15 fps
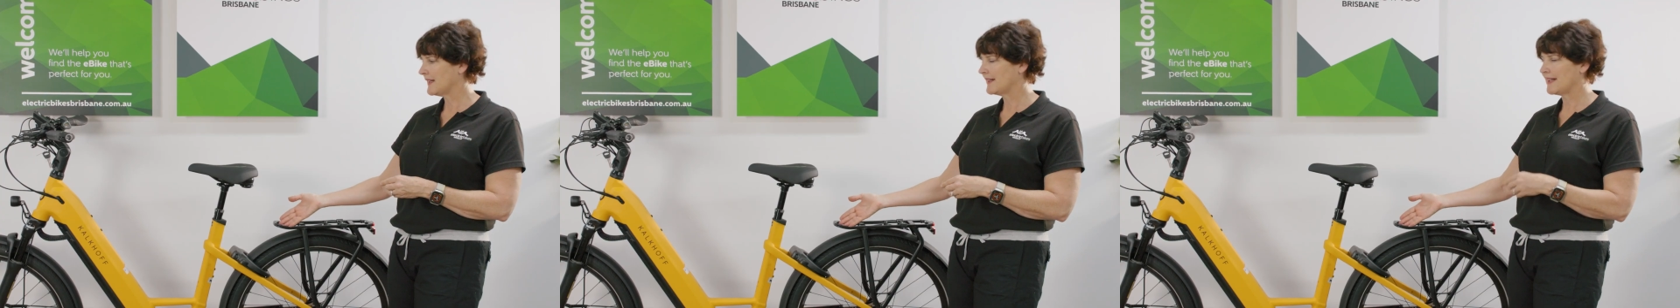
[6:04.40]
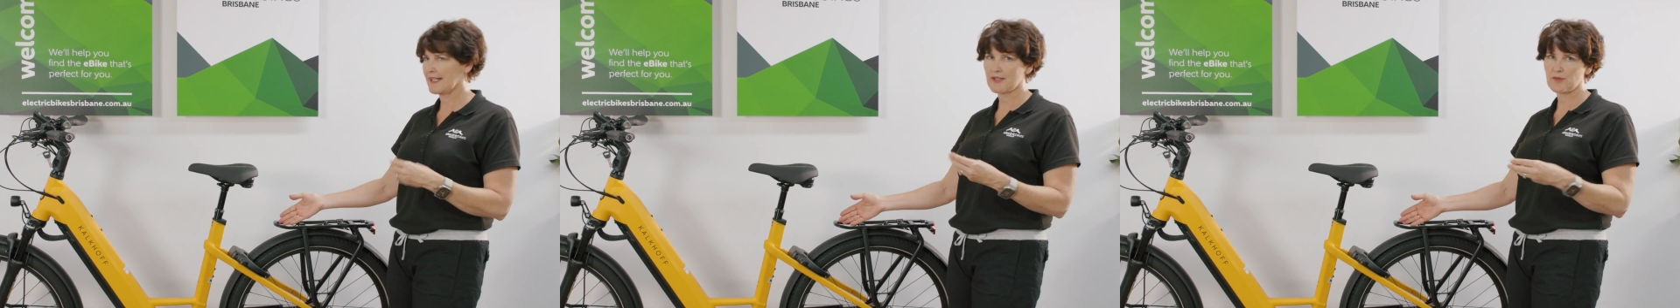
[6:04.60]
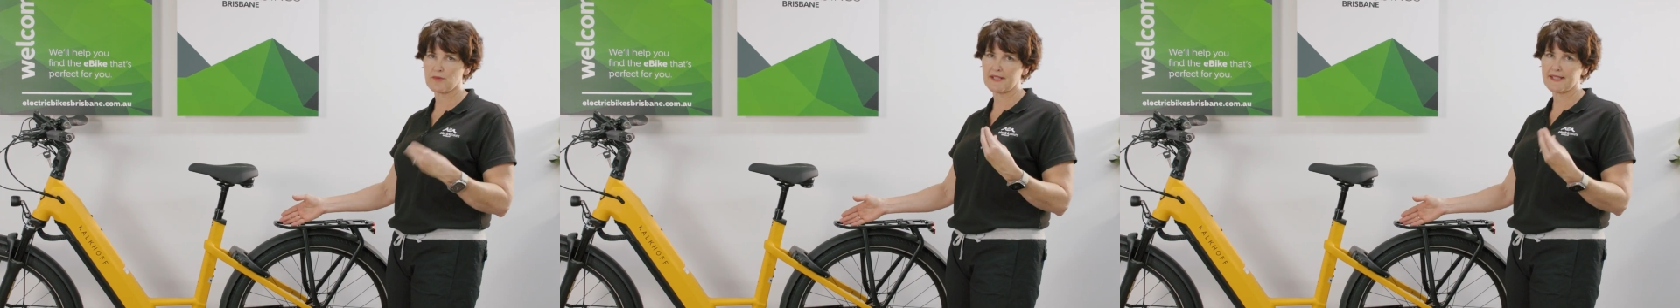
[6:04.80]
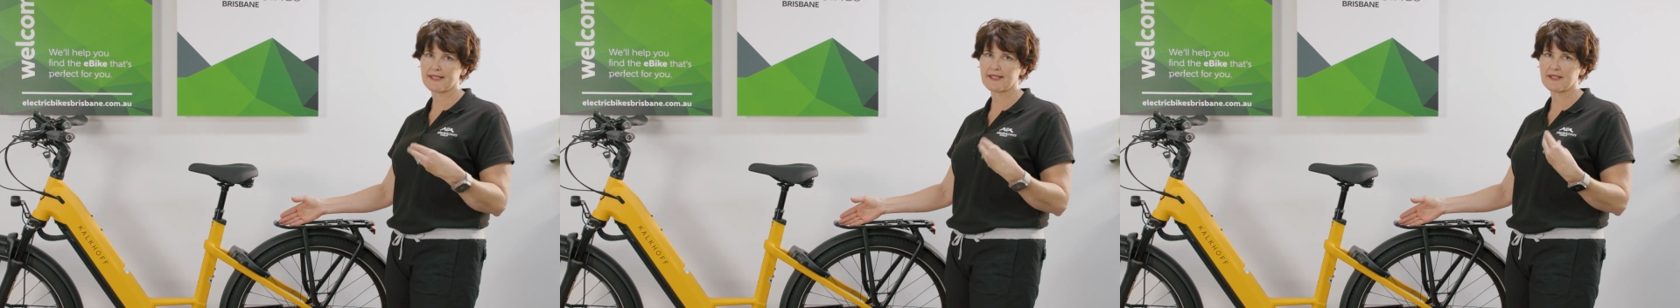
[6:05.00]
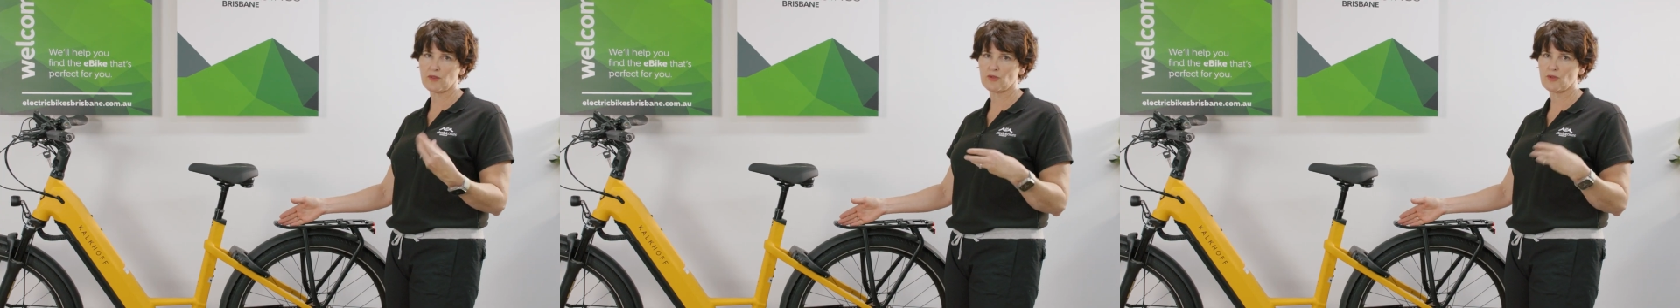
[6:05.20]
less
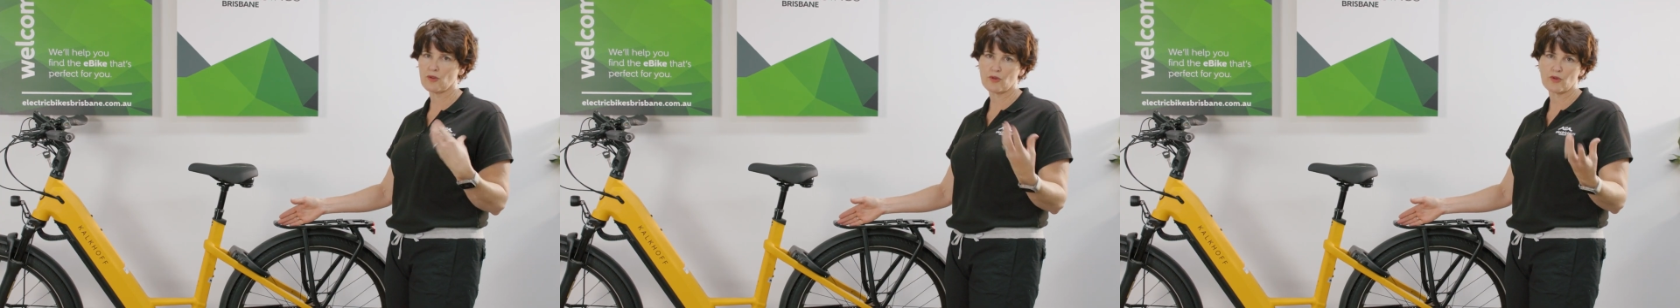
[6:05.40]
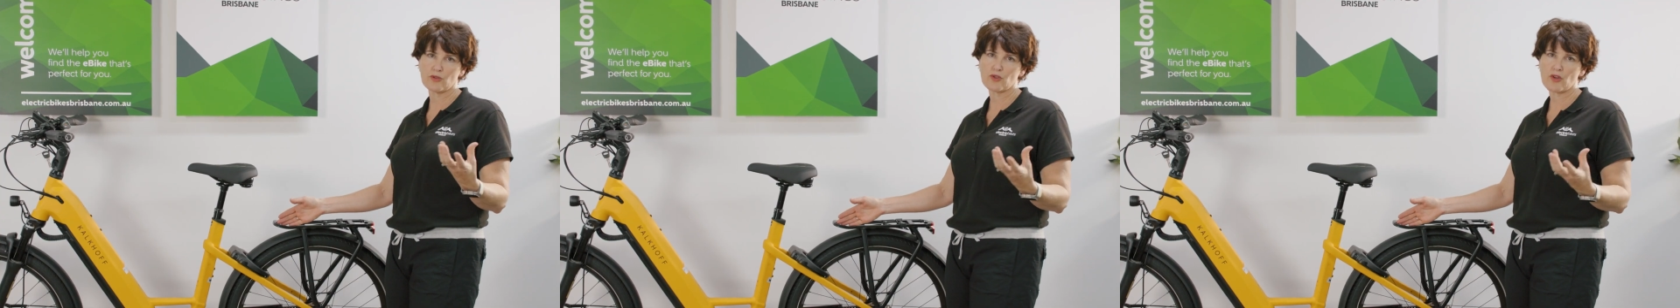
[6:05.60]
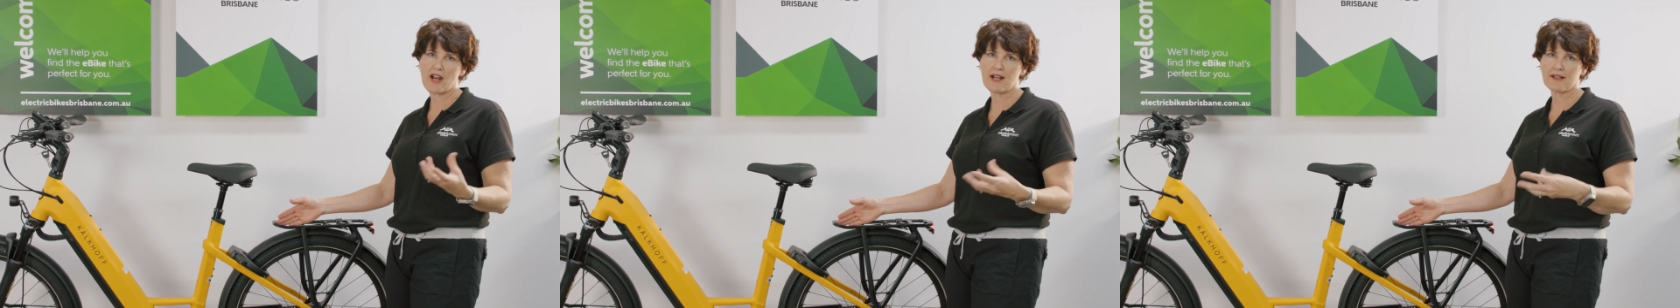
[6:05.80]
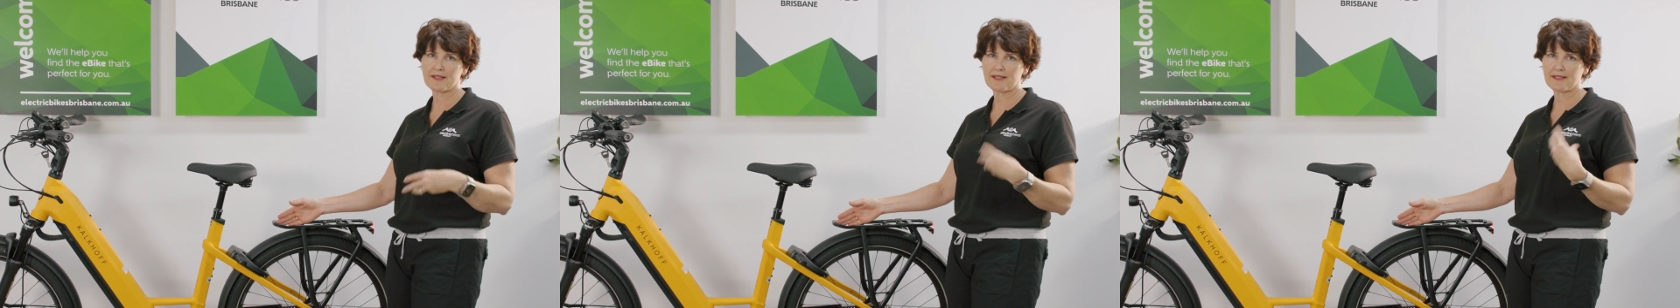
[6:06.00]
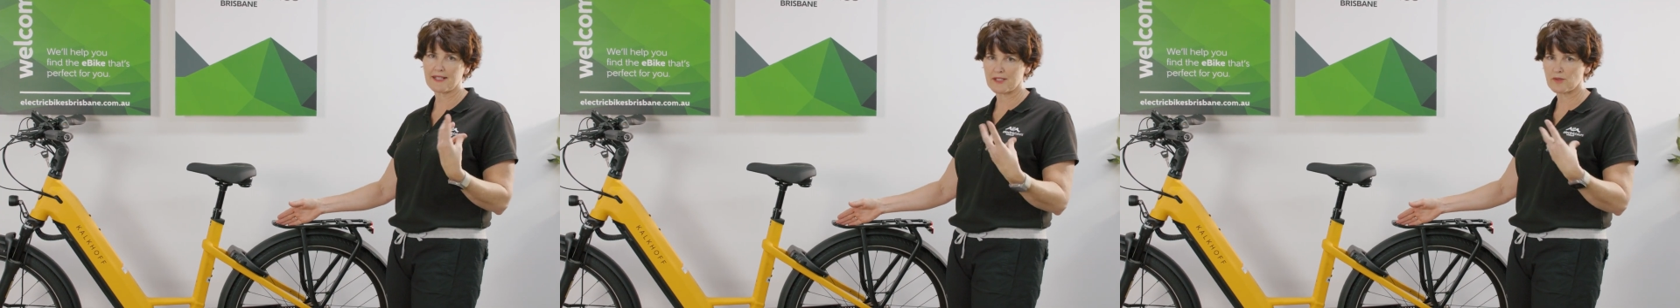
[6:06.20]
risk, or, or
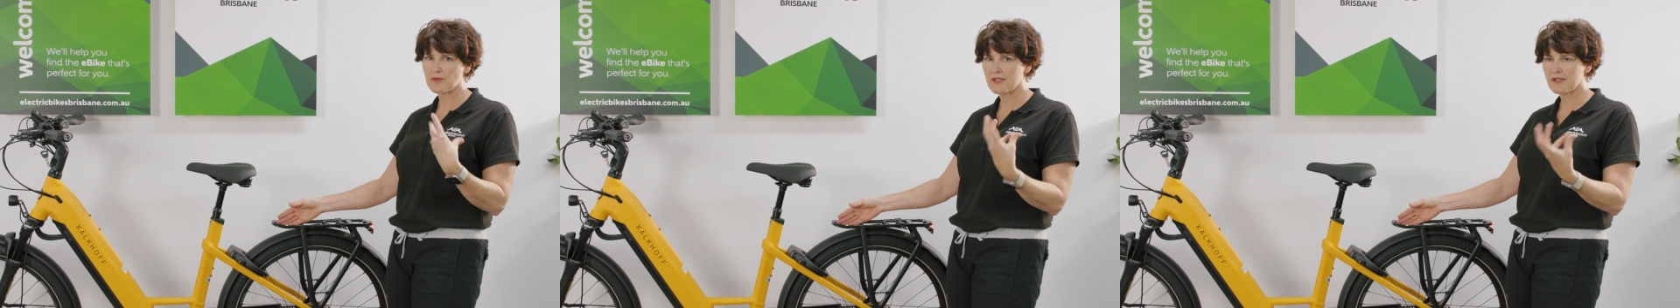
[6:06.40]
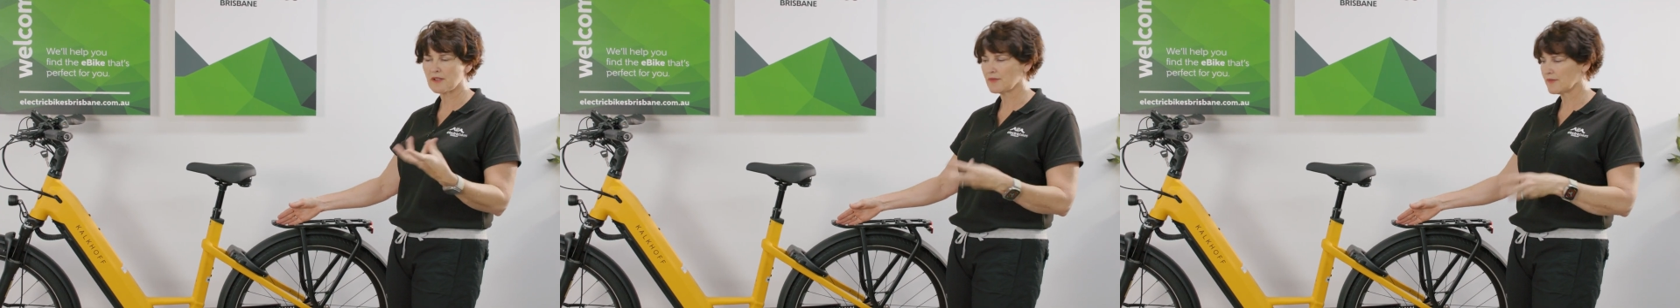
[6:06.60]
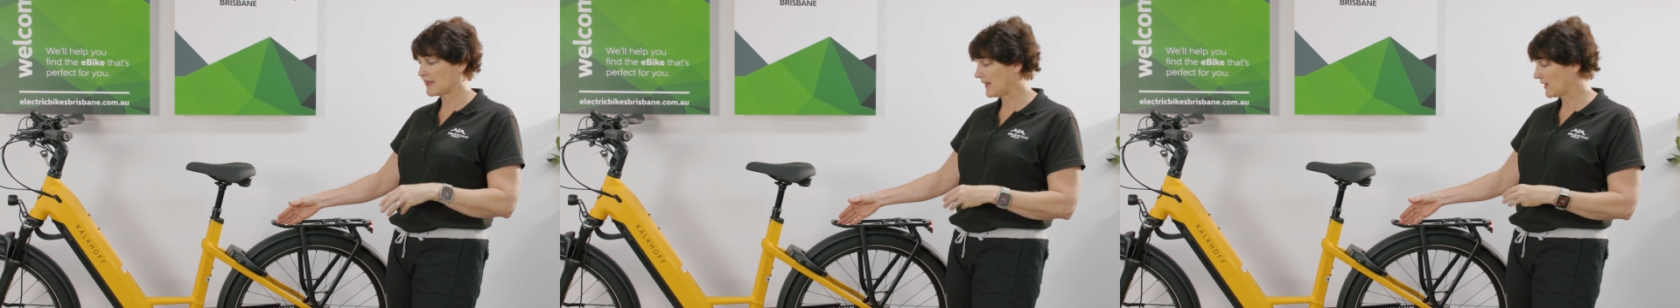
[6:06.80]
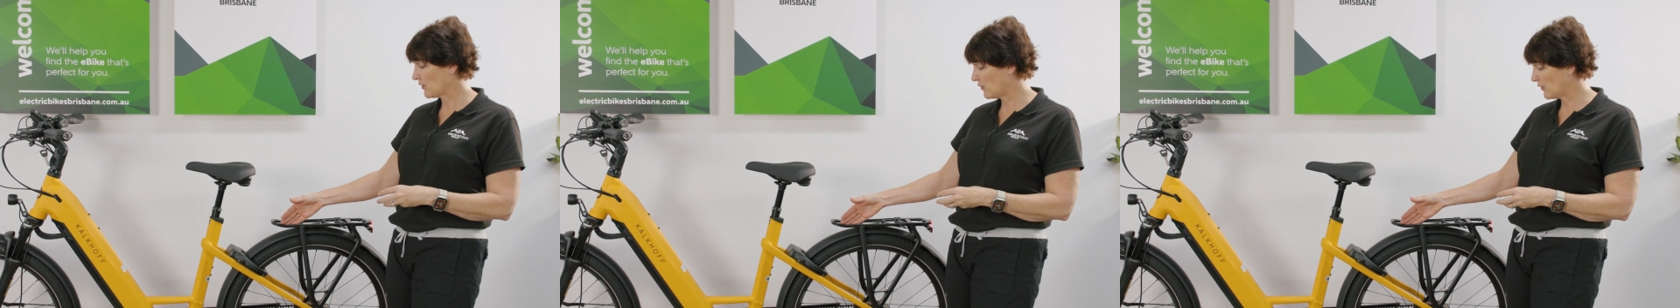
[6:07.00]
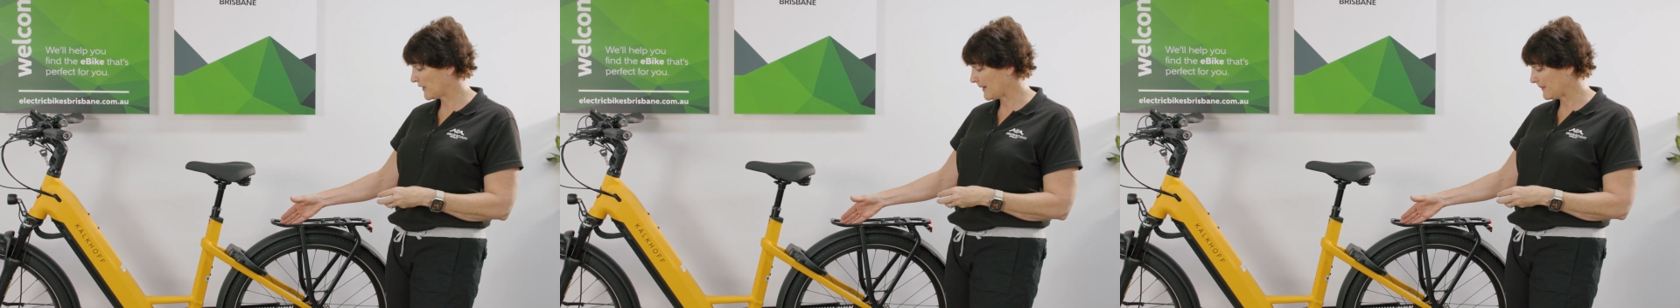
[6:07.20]
trousers, less risk of getting
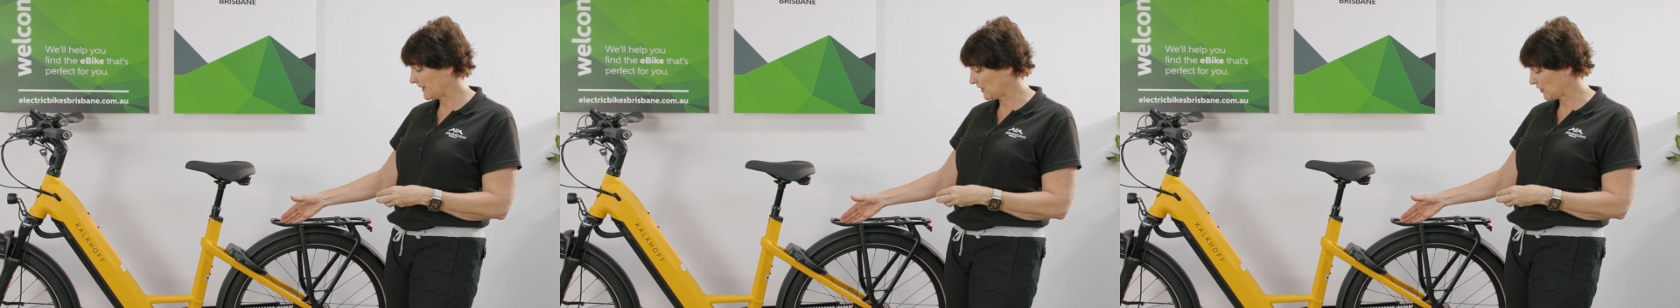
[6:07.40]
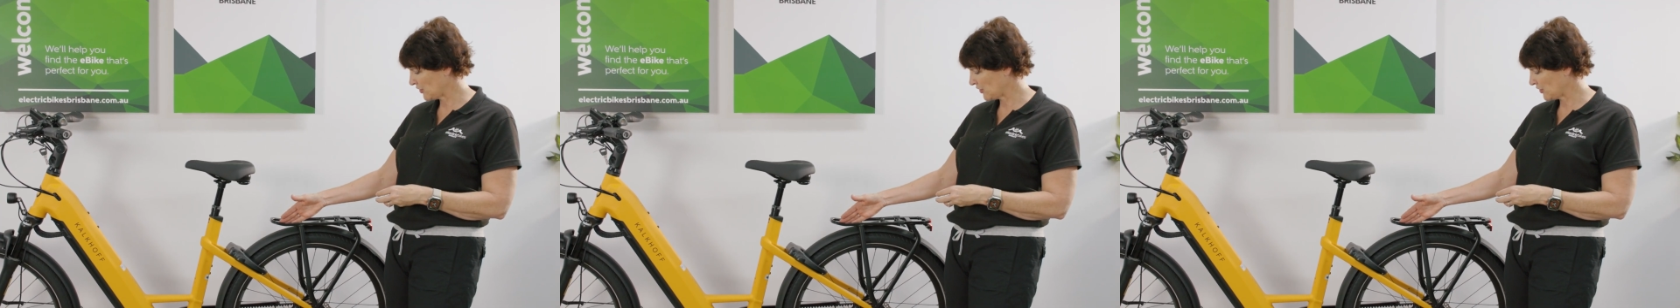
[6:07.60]
caught up in a